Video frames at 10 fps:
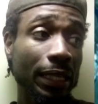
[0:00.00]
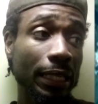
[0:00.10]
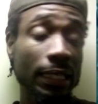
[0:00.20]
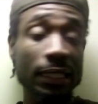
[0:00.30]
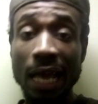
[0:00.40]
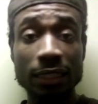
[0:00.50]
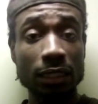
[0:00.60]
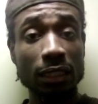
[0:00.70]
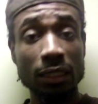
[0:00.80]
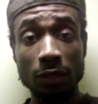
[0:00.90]
He's
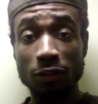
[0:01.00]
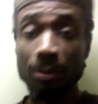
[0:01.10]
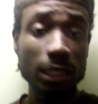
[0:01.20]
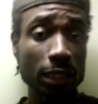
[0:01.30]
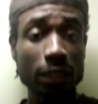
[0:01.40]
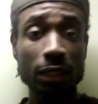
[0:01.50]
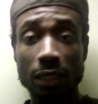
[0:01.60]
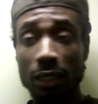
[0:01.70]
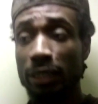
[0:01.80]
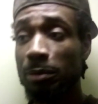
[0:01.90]
actually repeatedly
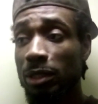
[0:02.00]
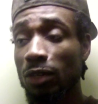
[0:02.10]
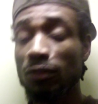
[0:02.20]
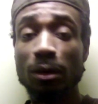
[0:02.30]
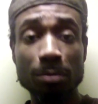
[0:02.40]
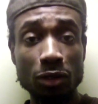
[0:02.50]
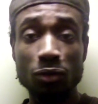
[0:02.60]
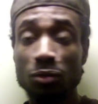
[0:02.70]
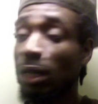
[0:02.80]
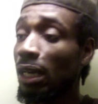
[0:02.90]
declared himself
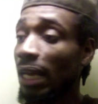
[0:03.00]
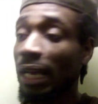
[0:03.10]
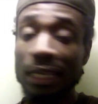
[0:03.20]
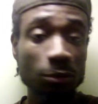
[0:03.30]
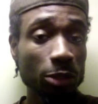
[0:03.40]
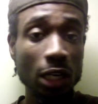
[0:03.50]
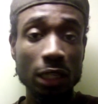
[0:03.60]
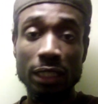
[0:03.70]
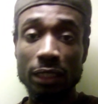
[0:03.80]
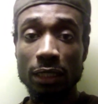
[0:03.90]
immune, and we are
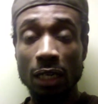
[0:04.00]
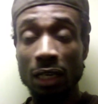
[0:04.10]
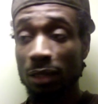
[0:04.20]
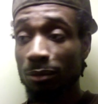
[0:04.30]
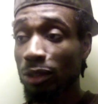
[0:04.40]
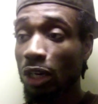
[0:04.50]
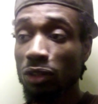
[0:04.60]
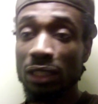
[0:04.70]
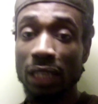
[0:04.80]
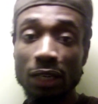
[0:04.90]

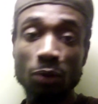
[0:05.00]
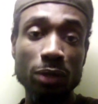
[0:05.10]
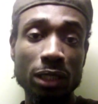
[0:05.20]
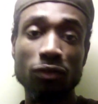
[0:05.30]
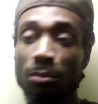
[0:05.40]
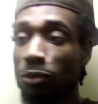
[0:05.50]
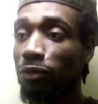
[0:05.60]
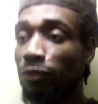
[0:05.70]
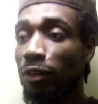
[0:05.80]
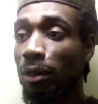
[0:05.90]
only like a week
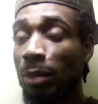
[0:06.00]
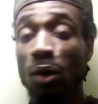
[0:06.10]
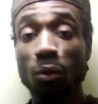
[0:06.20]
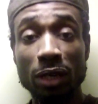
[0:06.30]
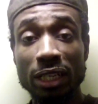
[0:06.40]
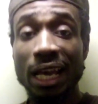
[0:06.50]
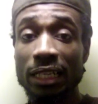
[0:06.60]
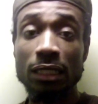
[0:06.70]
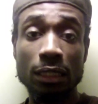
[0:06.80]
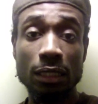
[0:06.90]
removed from when he
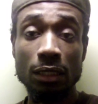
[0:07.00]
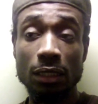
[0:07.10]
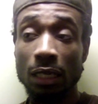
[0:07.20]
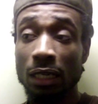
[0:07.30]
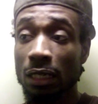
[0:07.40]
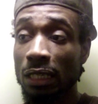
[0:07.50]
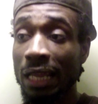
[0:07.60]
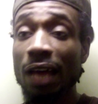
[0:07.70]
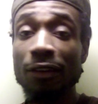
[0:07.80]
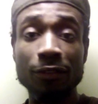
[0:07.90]
actually
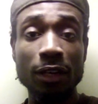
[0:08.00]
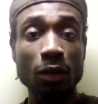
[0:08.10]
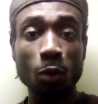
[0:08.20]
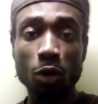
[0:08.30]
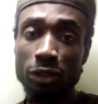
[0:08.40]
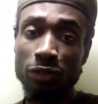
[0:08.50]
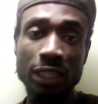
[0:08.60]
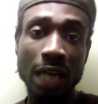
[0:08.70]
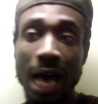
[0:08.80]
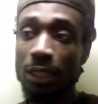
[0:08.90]
left Walter
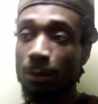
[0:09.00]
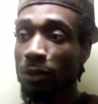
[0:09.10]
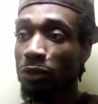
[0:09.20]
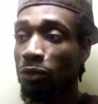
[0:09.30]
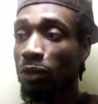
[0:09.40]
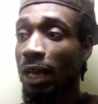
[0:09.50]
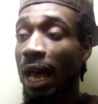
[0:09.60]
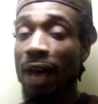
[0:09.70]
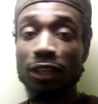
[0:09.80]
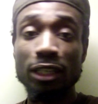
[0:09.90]
Reed Hospital
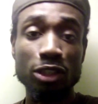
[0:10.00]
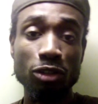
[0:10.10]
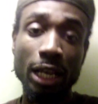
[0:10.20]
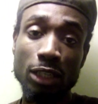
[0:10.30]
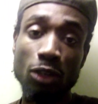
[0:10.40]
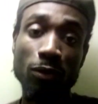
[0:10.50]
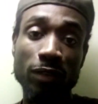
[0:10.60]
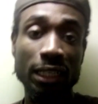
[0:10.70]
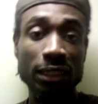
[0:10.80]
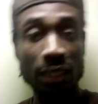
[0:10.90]
after contracting
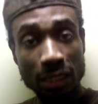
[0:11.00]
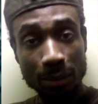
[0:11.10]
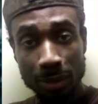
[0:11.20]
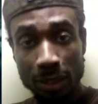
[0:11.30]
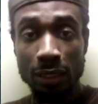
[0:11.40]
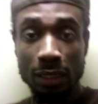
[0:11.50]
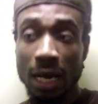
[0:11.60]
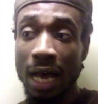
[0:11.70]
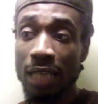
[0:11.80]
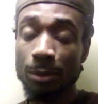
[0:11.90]
COVID-19 and being
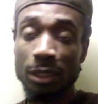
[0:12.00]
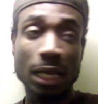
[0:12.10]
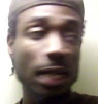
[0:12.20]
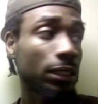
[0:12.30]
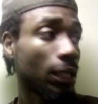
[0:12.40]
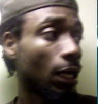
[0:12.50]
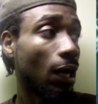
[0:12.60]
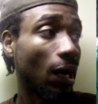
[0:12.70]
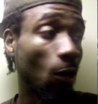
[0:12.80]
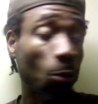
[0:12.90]
hospitalized,
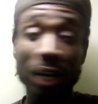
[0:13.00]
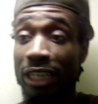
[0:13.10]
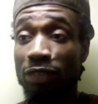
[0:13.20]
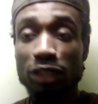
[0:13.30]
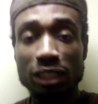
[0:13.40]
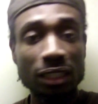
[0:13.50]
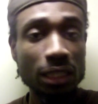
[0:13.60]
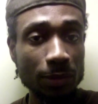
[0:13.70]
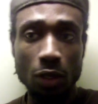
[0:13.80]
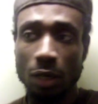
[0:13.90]
where he
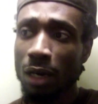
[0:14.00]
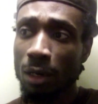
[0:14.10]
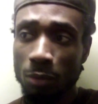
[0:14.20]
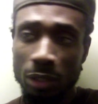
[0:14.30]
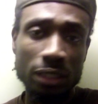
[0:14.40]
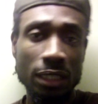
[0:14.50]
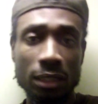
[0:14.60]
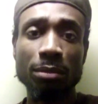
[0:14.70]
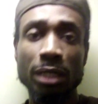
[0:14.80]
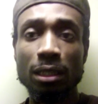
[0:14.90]
received what is
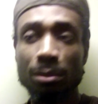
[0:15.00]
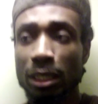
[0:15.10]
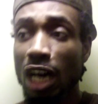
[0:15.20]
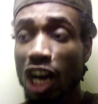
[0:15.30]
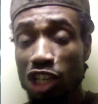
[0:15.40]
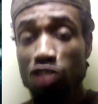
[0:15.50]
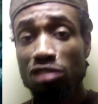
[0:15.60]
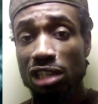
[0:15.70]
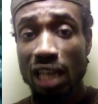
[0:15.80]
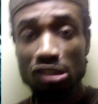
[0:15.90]
estimated to be
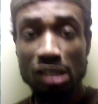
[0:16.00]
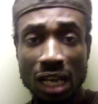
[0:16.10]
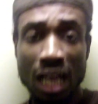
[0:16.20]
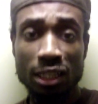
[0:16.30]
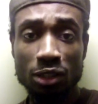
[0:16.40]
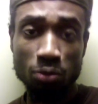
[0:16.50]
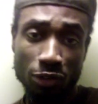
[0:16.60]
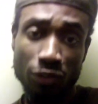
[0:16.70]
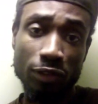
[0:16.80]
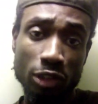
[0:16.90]
$100,000
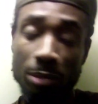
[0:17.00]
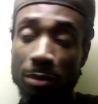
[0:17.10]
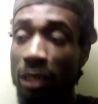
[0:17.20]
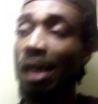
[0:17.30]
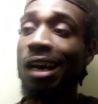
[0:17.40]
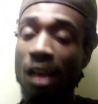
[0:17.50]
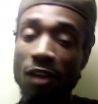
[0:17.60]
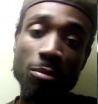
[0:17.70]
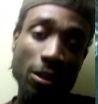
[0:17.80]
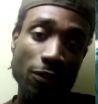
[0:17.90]
worth of treatment,
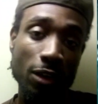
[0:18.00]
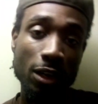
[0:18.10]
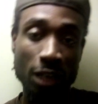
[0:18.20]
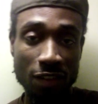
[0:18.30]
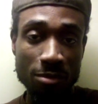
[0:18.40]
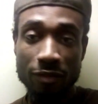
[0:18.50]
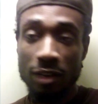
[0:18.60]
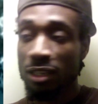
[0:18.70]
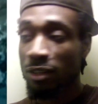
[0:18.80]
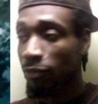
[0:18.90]
government
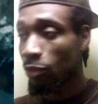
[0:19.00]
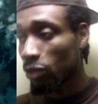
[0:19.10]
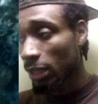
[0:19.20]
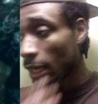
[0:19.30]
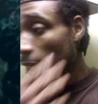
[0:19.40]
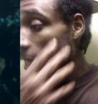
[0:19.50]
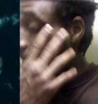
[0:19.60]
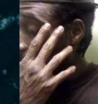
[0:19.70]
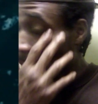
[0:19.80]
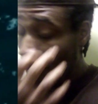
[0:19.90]
funded, of course.
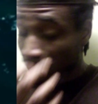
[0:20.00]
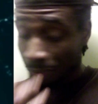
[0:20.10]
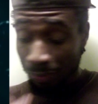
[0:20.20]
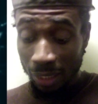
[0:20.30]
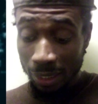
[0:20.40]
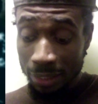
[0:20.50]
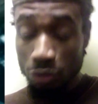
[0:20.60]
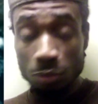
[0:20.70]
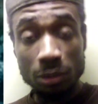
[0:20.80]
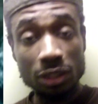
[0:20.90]
Now, in
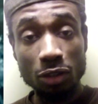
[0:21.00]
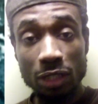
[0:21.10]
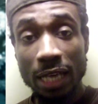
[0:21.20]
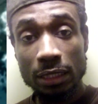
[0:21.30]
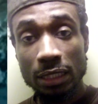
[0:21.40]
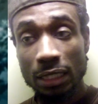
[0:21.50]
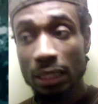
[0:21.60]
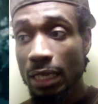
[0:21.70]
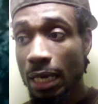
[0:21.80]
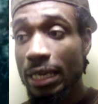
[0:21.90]
doing so, he
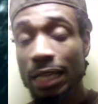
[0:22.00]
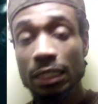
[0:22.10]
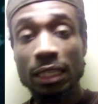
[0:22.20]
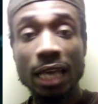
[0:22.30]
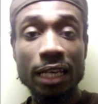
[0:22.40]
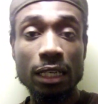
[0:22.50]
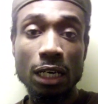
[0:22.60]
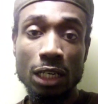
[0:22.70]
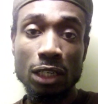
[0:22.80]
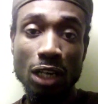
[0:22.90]
actually had
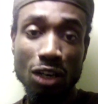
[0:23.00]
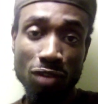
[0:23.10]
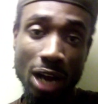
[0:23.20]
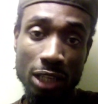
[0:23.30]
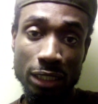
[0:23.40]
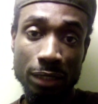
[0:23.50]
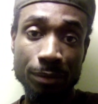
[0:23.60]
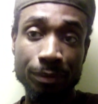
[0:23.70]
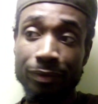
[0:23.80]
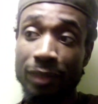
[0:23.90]
a rally,
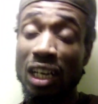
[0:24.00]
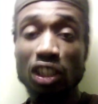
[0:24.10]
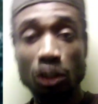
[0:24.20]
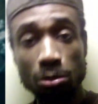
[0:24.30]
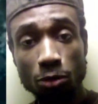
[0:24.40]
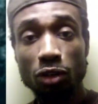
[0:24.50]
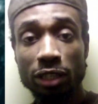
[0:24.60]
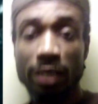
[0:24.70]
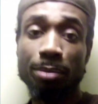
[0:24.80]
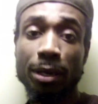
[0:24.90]
a small
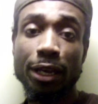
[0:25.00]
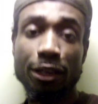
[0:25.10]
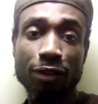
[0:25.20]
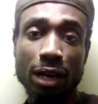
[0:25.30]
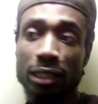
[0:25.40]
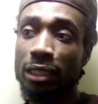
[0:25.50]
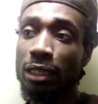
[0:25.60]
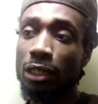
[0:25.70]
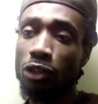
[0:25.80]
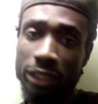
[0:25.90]
campaign rally
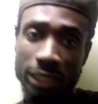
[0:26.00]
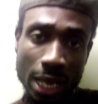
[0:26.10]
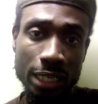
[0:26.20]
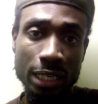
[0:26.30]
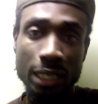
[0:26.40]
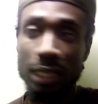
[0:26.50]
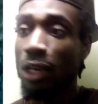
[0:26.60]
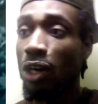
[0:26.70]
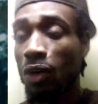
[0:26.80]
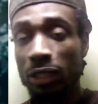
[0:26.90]
on Saturday
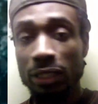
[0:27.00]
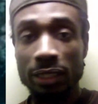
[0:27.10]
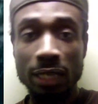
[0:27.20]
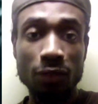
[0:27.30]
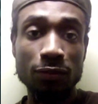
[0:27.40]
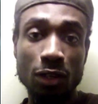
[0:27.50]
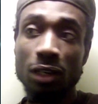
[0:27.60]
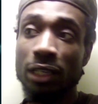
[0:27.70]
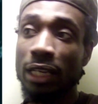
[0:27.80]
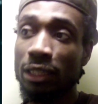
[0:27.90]
on the South
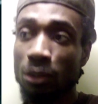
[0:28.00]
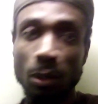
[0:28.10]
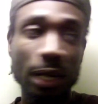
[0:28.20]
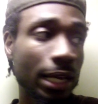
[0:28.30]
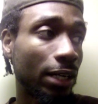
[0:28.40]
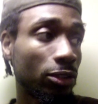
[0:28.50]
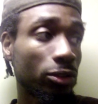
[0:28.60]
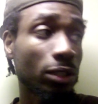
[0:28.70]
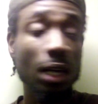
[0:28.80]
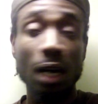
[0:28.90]
Lawn at the White
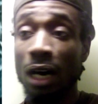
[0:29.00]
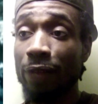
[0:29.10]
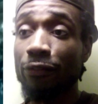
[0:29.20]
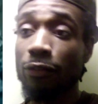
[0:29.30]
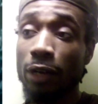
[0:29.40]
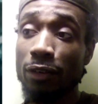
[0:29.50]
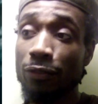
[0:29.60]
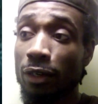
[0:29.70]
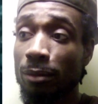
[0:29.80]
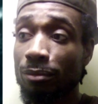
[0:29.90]
House. In front
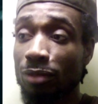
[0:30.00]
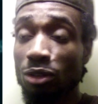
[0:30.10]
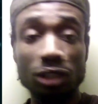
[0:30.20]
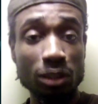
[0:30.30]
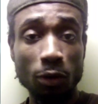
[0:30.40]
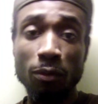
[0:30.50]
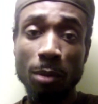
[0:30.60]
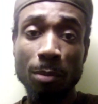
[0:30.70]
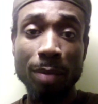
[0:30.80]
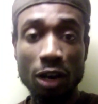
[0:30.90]
of he spoke from
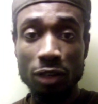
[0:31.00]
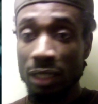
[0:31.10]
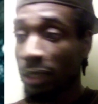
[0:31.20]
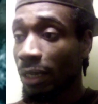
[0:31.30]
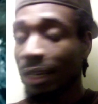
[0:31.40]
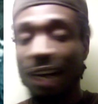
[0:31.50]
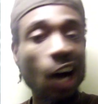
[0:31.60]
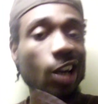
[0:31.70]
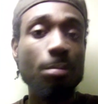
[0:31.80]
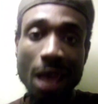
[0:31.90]
a balcony,
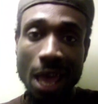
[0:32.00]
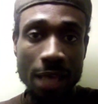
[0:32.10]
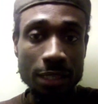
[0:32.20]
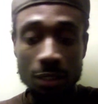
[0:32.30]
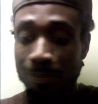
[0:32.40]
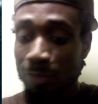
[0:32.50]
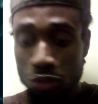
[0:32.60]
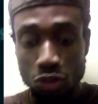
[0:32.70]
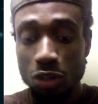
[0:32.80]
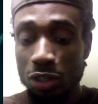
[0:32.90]
unmasked,
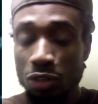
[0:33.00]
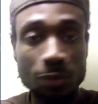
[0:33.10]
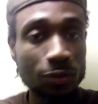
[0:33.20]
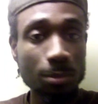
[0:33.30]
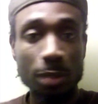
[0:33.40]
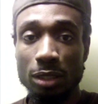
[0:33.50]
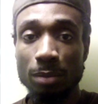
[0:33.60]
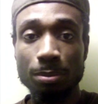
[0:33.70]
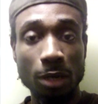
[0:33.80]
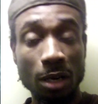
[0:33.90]
talking over a bunch
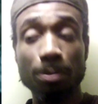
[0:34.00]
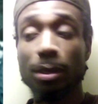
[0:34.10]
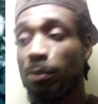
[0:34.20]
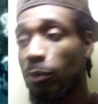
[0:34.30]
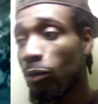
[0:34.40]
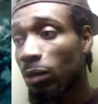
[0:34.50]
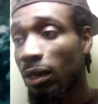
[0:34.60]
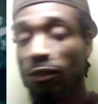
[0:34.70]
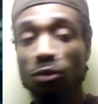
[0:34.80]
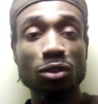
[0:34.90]
of people, whatever, who